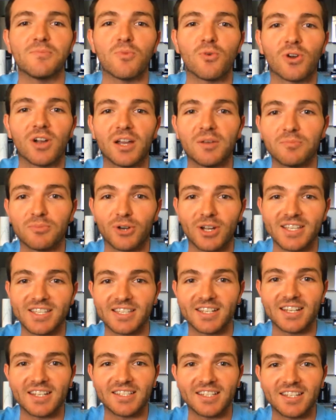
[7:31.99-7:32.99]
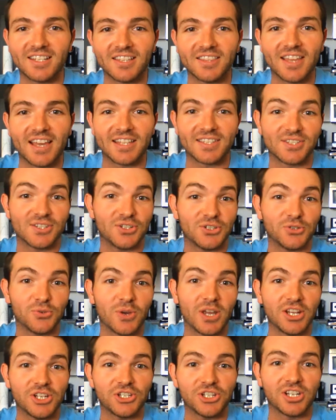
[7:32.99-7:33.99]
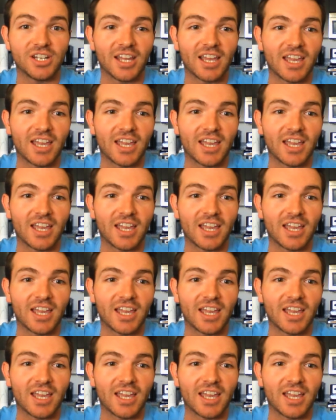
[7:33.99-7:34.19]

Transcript: more unprecedented in that situation.